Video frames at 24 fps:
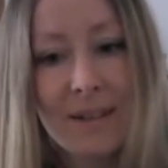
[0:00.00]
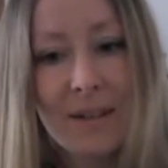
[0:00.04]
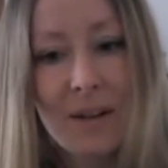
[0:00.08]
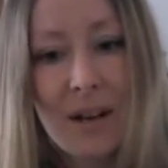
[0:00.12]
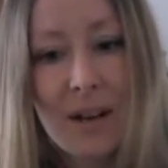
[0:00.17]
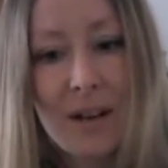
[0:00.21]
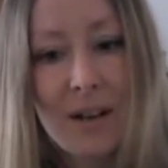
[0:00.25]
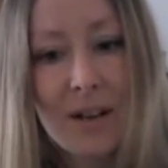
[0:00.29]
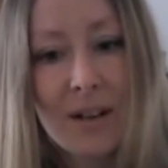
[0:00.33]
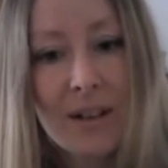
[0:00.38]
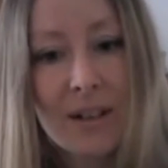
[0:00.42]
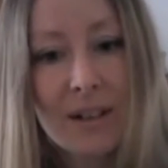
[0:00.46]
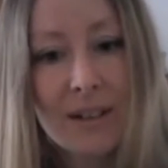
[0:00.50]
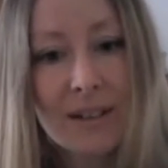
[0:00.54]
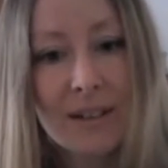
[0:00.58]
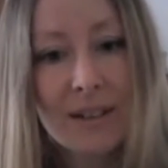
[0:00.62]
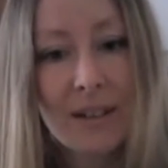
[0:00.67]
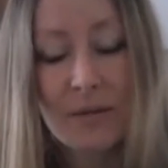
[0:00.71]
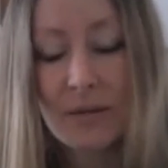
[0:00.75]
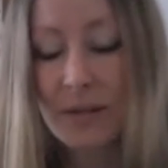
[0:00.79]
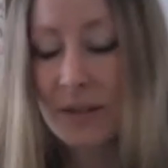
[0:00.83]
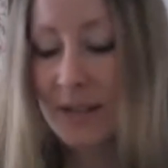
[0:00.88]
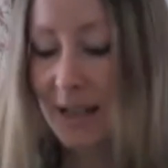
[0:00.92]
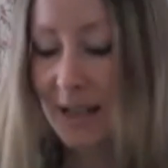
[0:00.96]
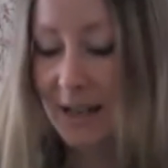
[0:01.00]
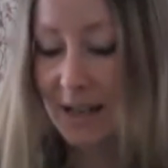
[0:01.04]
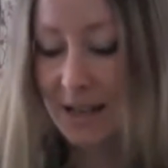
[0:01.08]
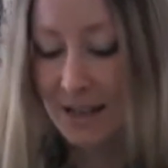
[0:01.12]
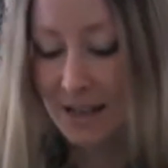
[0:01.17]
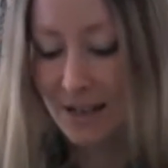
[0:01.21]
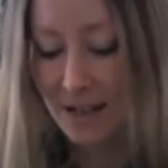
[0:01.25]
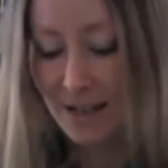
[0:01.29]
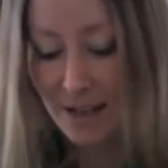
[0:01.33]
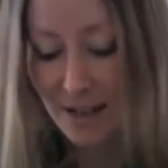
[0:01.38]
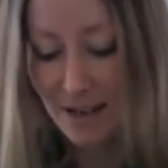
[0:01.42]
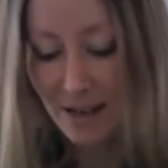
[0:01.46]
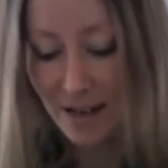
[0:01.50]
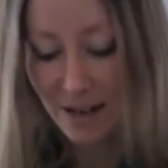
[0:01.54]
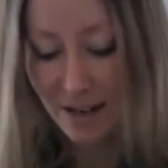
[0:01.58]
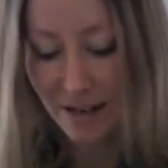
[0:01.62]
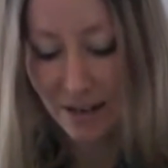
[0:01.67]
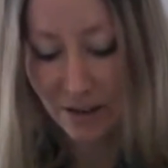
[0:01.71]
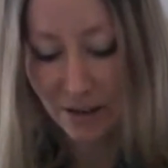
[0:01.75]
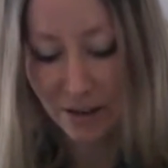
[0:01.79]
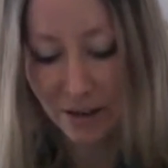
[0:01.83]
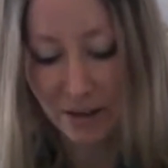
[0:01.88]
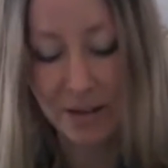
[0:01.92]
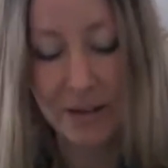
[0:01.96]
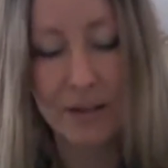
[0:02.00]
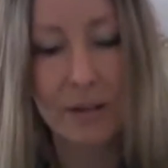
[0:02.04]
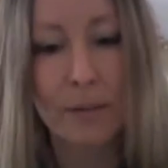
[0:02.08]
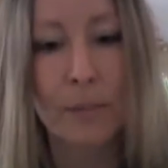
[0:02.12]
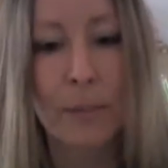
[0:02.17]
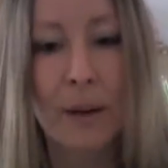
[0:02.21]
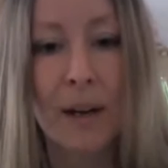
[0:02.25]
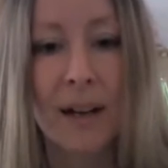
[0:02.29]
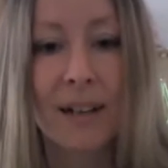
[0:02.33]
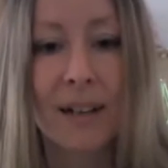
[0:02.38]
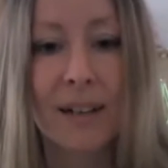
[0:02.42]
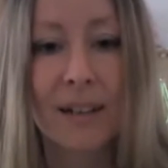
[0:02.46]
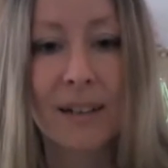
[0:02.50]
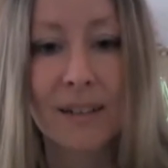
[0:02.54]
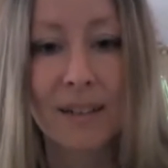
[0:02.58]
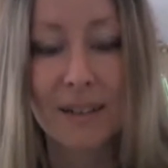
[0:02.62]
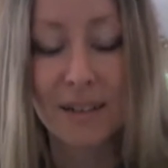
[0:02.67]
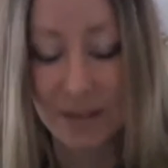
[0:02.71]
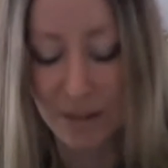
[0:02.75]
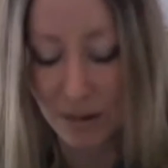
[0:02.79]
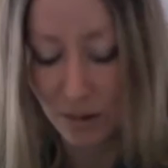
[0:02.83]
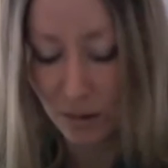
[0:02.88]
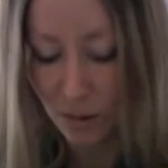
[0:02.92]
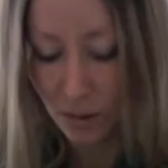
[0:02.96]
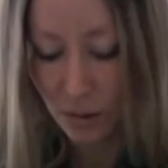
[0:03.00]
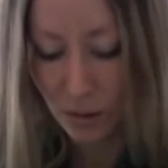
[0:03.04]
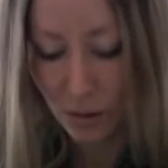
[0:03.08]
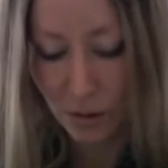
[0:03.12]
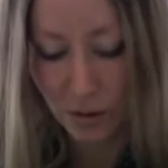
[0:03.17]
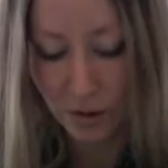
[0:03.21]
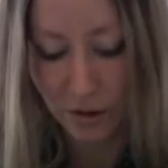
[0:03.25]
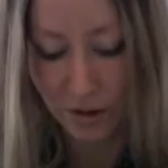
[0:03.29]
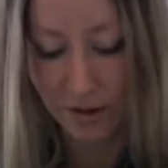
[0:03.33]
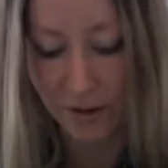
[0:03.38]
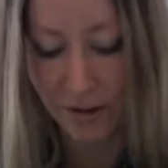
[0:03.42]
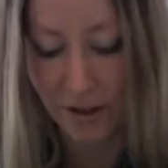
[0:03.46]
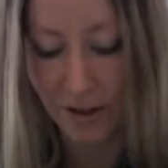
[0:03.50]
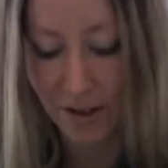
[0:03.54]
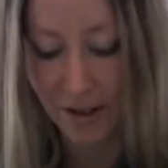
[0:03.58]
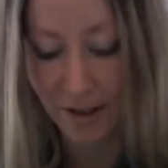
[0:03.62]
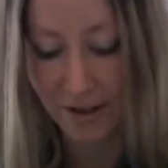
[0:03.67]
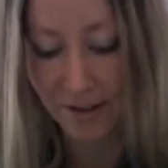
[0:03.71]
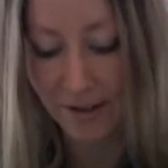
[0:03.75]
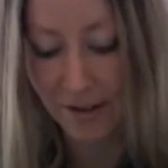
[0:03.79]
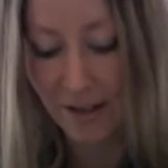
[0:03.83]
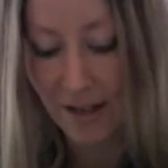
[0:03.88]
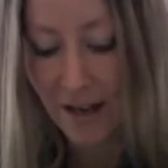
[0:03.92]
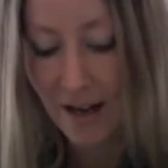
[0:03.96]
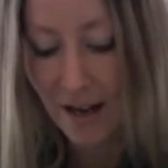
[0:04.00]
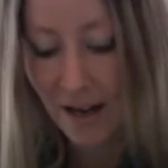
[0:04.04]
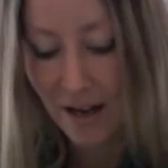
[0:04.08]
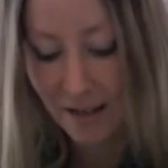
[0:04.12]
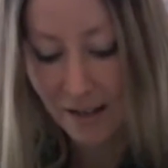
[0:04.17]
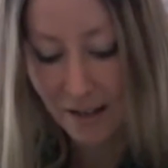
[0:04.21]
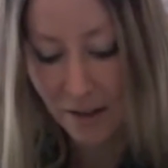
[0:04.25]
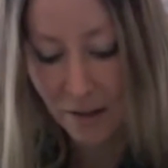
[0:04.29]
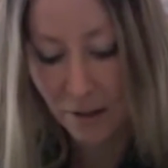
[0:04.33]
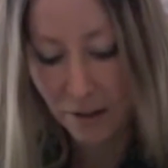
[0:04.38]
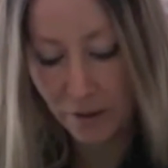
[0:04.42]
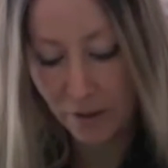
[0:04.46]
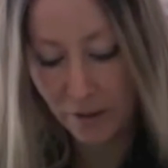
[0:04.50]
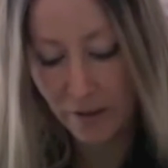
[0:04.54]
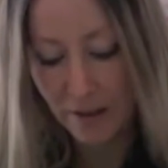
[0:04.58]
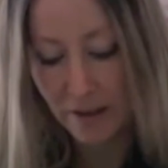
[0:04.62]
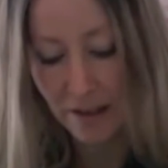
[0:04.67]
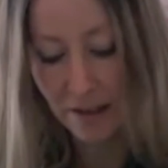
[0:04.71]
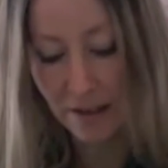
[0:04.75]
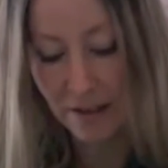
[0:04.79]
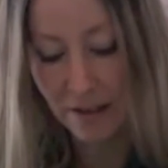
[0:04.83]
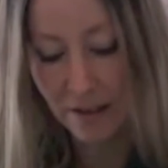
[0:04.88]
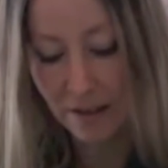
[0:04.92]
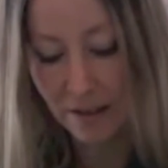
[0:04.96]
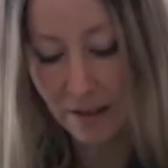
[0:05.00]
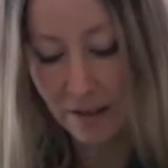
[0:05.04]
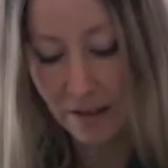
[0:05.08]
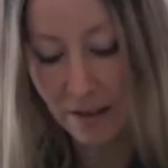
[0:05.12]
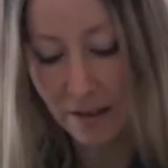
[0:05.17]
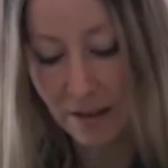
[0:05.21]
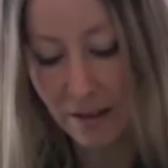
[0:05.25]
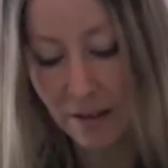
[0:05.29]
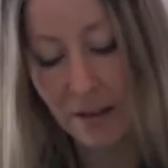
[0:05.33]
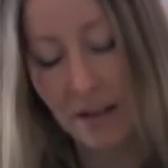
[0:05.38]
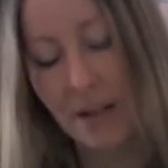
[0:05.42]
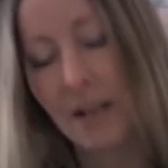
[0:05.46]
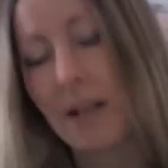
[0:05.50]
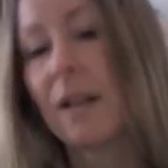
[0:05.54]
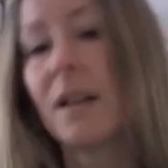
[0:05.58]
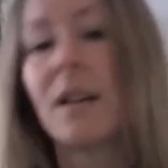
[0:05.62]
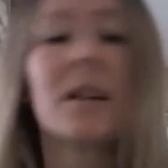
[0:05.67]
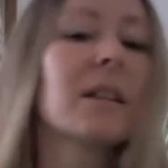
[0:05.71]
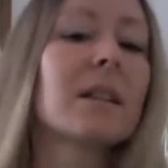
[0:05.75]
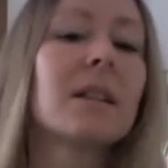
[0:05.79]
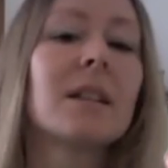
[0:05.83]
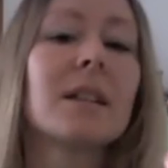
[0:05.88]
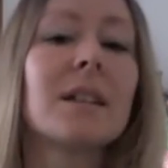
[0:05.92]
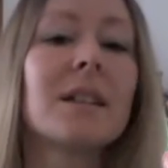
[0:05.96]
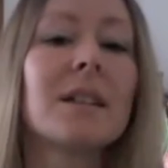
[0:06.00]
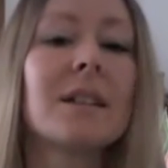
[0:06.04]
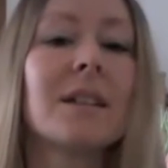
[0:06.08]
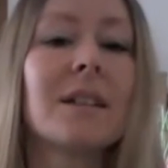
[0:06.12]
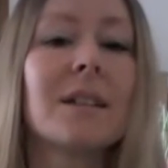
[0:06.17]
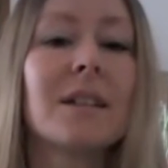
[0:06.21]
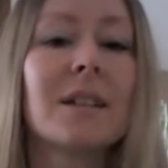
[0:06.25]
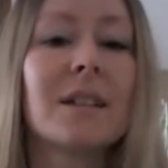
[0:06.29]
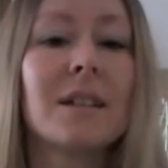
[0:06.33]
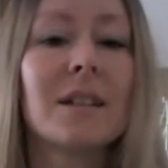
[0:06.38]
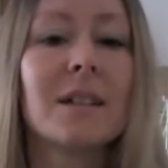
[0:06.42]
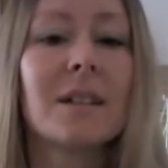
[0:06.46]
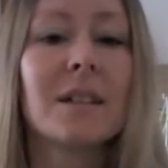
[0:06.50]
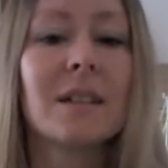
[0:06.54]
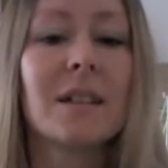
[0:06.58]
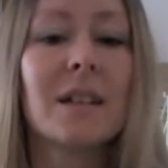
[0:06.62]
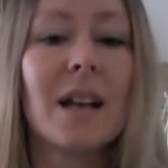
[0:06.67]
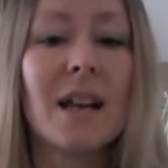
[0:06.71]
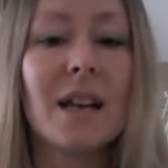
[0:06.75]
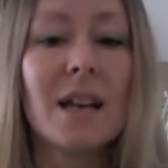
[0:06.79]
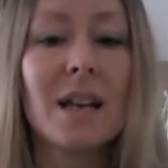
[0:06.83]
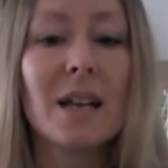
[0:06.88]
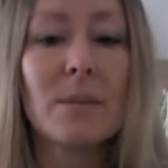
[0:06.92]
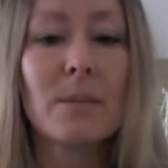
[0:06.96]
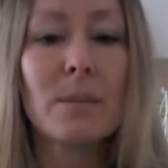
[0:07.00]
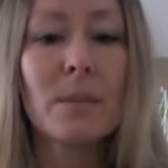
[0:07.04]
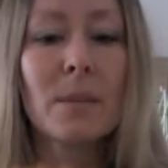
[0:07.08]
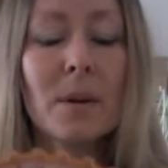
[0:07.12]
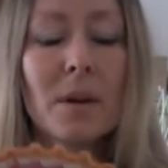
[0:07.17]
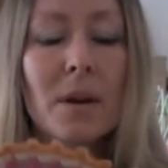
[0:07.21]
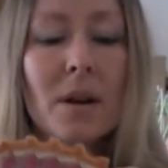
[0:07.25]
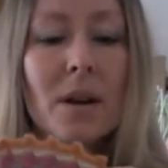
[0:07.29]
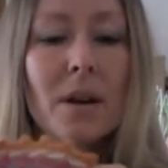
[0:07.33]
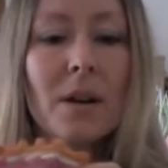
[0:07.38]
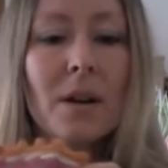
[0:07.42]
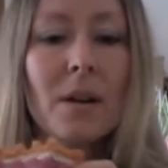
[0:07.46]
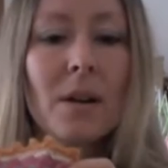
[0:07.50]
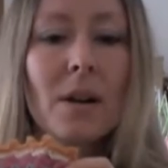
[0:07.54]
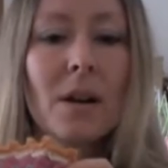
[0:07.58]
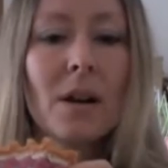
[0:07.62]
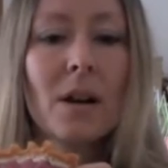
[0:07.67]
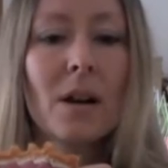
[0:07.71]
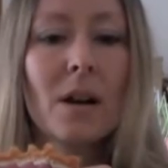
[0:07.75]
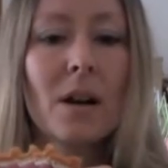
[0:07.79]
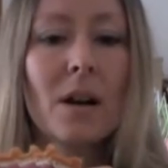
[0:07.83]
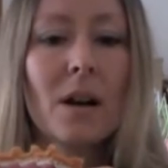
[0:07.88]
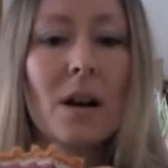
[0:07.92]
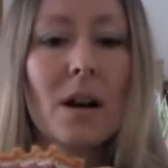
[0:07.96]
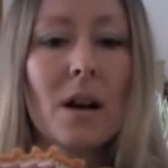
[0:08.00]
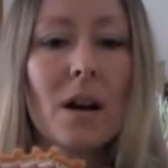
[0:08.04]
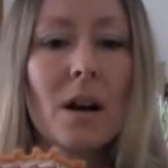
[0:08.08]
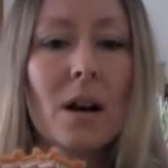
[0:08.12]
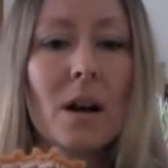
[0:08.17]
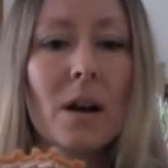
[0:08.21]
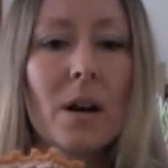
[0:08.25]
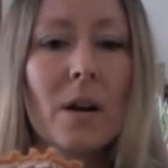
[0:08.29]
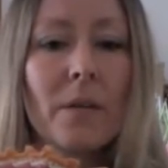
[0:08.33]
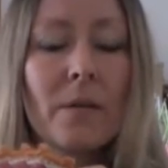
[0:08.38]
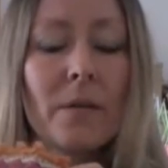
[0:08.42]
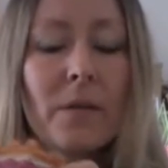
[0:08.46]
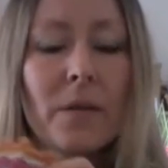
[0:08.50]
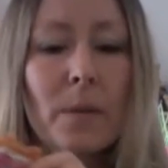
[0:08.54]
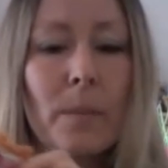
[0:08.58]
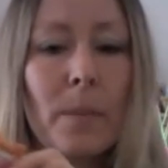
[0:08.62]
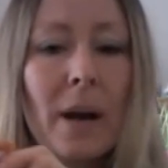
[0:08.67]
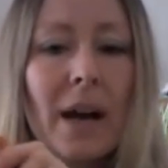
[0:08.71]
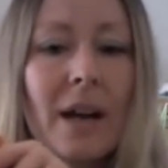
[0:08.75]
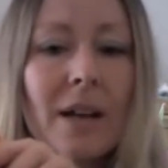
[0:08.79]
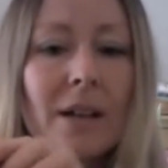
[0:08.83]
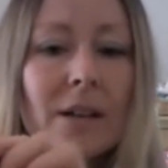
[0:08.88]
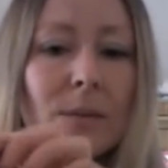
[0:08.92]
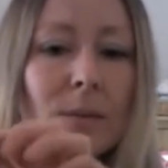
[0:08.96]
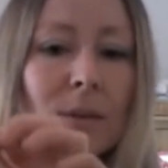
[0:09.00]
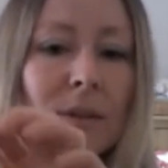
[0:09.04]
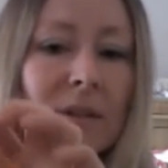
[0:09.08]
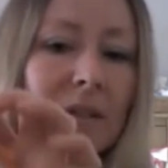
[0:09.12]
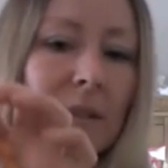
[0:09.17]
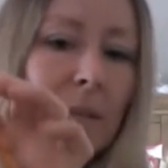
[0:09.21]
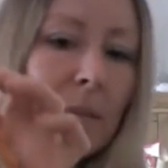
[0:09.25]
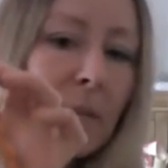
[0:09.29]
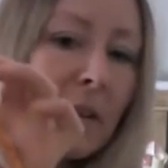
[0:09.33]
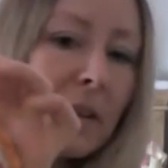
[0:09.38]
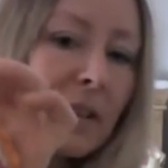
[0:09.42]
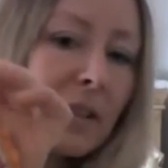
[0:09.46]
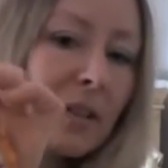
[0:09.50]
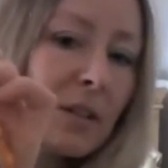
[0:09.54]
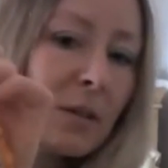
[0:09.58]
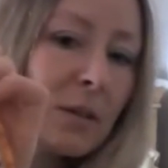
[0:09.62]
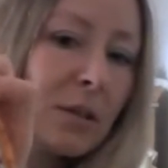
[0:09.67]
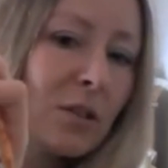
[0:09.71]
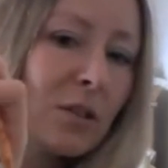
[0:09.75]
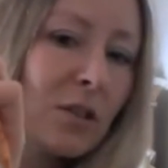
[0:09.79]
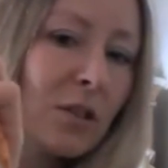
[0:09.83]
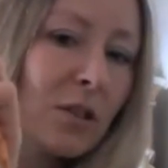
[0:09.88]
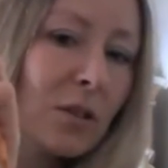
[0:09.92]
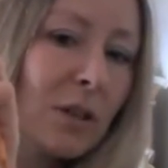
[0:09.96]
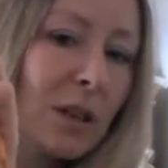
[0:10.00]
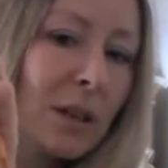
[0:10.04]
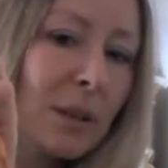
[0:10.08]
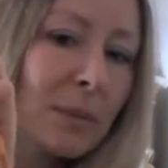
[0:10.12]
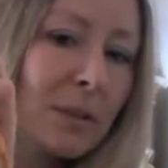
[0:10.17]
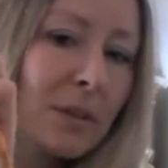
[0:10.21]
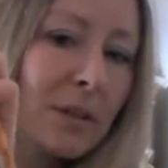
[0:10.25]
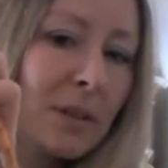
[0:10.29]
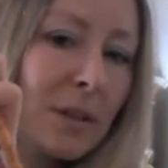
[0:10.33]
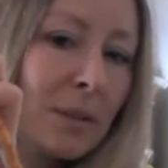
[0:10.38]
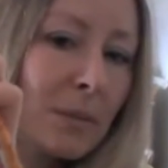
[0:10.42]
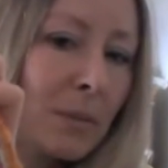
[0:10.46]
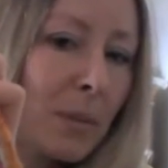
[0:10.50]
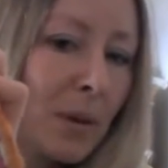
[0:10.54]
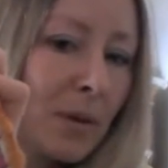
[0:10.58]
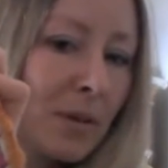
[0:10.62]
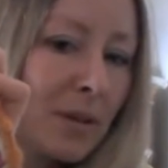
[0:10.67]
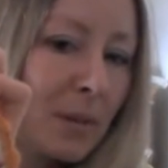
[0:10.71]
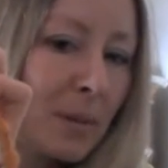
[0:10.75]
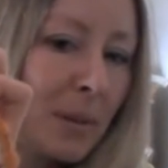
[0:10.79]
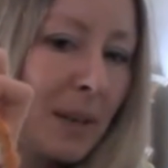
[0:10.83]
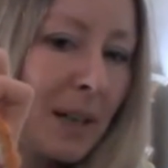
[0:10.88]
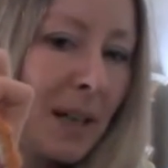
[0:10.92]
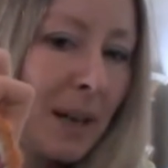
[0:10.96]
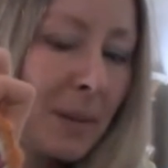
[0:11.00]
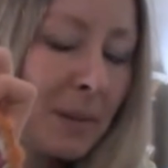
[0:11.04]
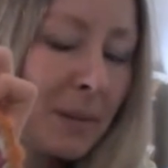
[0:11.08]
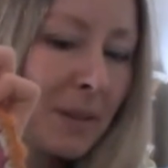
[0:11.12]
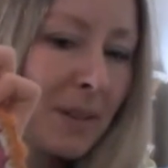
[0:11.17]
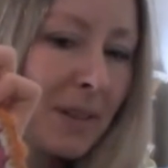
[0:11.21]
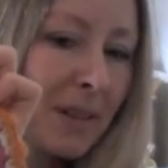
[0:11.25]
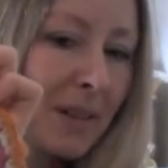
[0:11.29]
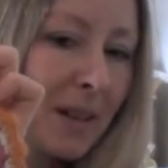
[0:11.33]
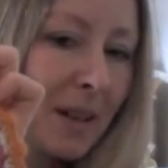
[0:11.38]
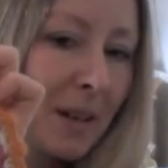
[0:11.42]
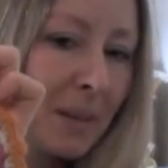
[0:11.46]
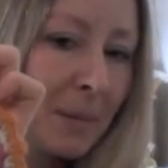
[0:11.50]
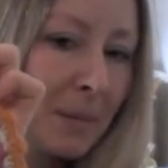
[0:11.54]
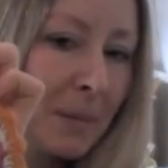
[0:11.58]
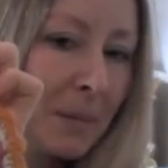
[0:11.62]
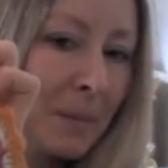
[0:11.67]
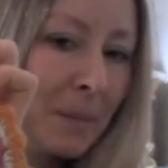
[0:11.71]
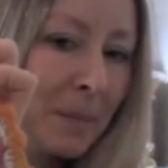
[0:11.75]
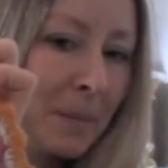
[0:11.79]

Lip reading: I look at this every day and I just smile at these gorgeous colours. And I think the name of the pattern was something to do with tulips and possibly Amsterdam.